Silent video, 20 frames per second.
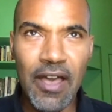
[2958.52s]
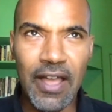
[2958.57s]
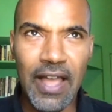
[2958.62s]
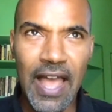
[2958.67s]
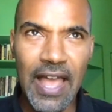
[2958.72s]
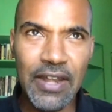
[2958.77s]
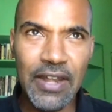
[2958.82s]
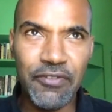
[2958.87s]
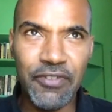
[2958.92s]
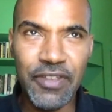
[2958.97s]
a
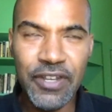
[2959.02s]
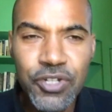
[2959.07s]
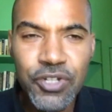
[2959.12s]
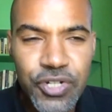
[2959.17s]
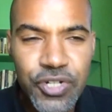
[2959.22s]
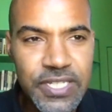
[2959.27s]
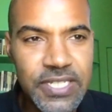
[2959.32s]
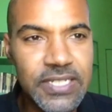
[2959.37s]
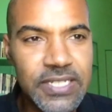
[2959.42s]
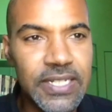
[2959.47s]
kind of
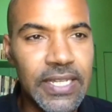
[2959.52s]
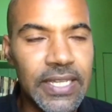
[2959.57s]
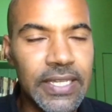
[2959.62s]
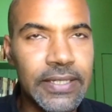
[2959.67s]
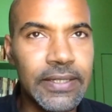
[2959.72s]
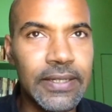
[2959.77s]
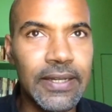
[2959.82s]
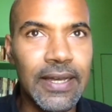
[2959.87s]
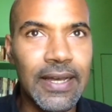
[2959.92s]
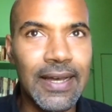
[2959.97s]

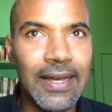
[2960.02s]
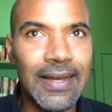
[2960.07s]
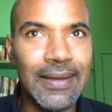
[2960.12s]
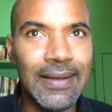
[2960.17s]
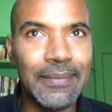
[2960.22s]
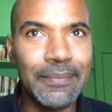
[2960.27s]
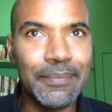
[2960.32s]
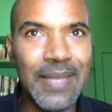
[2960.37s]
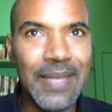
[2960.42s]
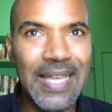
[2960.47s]
interesting
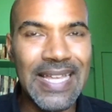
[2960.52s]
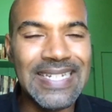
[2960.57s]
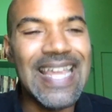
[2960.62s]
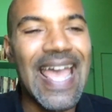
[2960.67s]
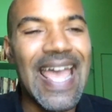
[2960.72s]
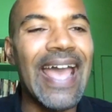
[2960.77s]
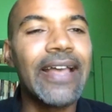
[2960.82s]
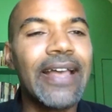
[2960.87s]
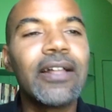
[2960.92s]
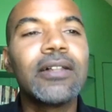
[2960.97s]
um,
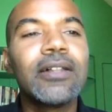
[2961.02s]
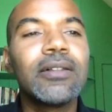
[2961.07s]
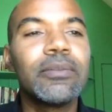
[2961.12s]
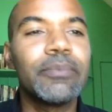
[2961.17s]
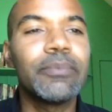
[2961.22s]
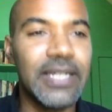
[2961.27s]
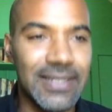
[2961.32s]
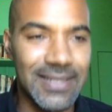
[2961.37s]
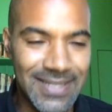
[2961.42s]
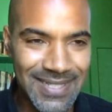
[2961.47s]

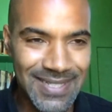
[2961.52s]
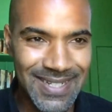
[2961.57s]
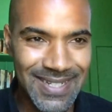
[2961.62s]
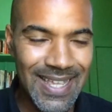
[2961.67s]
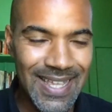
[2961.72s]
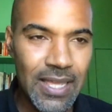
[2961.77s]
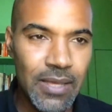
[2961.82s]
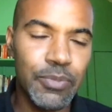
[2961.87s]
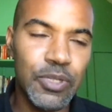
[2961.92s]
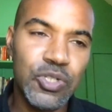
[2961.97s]
entanglement
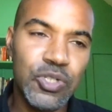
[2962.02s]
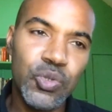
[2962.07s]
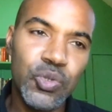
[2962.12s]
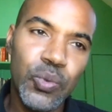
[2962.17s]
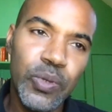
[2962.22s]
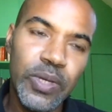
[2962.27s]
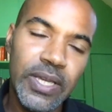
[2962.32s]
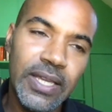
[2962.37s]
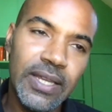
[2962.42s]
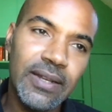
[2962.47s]

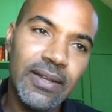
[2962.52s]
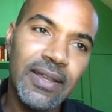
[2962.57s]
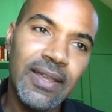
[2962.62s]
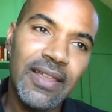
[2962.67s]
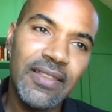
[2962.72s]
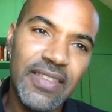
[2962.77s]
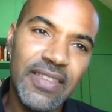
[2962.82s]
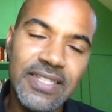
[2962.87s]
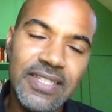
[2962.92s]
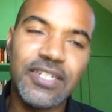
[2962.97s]

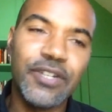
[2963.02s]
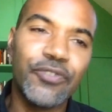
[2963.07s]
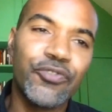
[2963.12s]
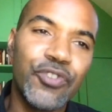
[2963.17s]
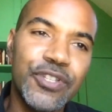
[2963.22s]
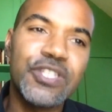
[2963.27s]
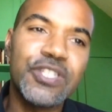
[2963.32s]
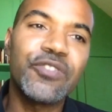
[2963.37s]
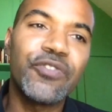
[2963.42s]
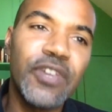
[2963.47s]
between these
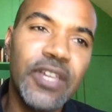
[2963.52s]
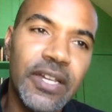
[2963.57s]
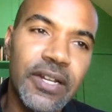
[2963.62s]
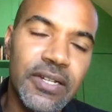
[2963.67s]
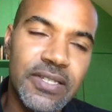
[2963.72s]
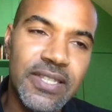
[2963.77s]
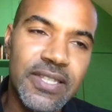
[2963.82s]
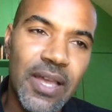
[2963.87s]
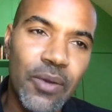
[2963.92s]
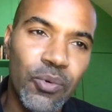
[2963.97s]
different
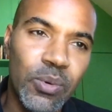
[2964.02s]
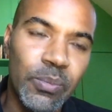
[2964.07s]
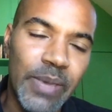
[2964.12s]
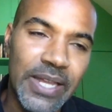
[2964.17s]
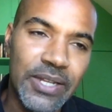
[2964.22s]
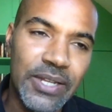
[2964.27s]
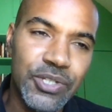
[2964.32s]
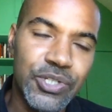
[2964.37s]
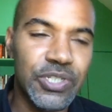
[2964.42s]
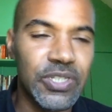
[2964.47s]
spheres that
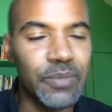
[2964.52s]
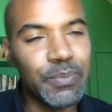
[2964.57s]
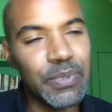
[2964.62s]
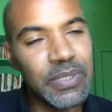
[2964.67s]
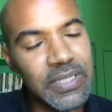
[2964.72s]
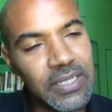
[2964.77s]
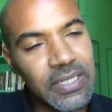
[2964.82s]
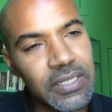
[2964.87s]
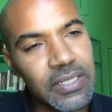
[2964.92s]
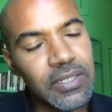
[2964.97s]
were mentioned:
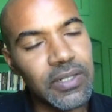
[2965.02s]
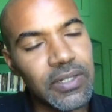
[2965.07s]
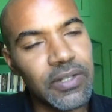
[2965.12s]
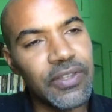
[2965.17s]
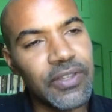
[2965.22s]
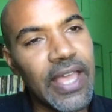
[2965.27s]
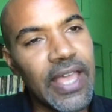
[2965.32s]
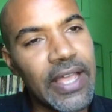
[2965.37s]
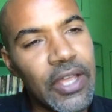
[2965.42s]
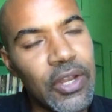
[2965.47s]
the
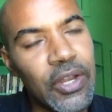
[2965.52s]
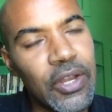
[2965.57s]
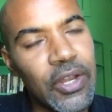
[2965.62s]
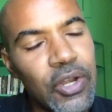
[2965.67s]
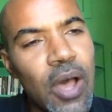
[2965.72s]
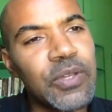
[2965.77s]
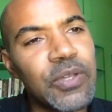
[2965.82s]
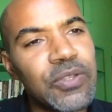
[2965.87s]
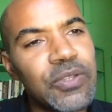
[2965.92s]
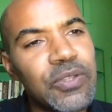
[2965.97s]
political, the
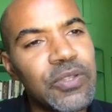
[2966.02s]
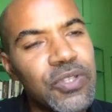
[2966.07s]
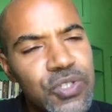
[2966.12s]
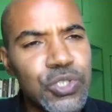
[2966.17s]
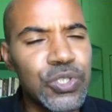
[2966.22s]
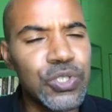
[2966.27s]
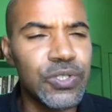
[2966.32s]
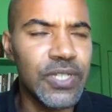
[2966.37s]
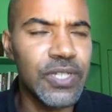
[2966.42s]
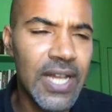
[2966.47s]
economic, the
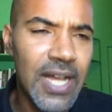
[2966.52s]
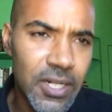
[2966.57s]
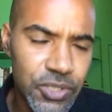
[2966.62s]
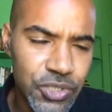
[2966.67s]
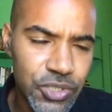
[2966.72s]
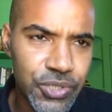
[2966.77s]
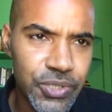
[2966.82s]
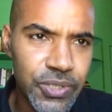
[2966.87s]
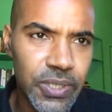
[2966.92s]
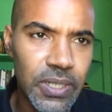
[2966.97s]
social, the
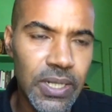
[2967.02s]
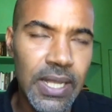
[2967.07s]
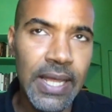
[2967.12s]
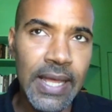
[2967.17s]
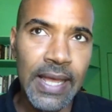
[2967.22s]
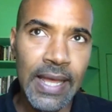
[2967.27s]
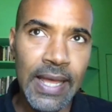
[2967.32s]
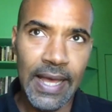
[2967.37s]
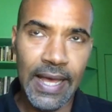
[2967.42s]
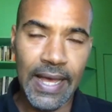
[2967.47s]

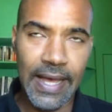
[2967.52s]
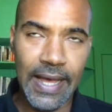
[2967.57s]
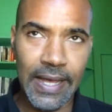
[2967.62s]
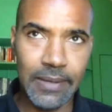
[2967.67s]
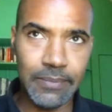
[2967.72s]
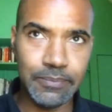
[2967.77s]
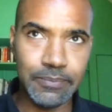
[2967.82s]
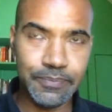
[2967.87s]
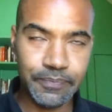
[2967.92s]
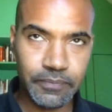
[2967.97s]
cultural,
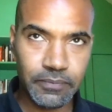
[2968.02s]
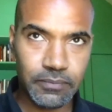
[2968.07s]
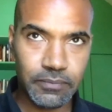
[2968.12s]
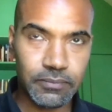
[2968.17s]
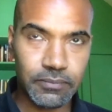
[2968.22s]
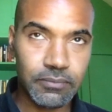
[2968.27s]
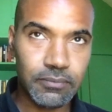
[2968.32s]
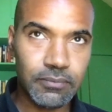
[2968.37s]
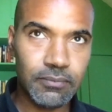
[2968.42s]
um,